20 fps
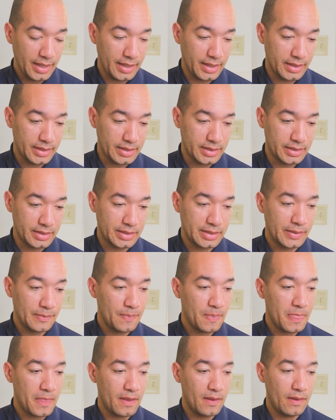is
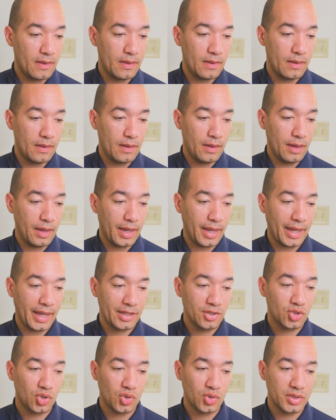
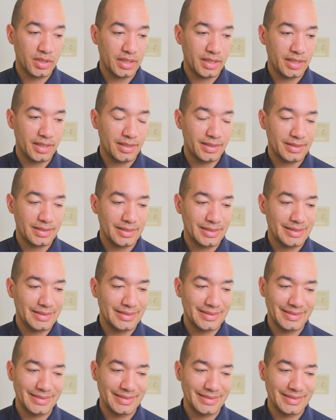hand holding it